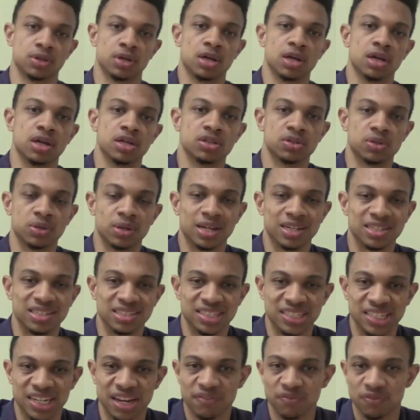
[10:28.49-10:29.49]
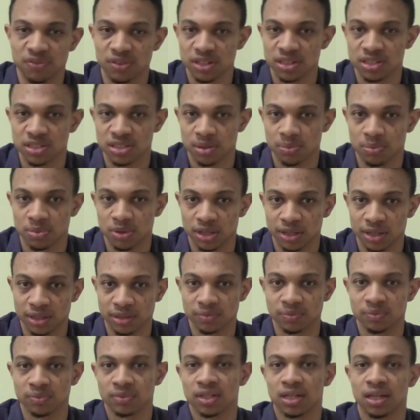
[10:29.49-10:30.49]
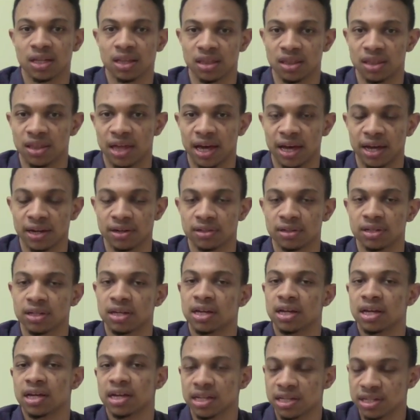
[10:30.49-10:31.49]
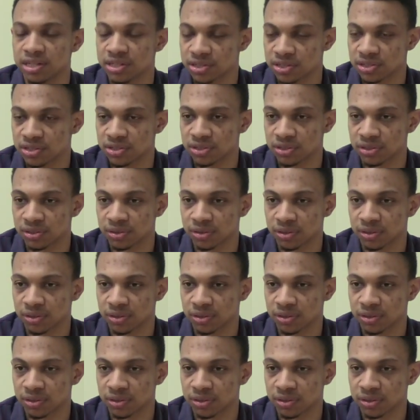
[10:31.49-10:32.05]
So that's definitely something that is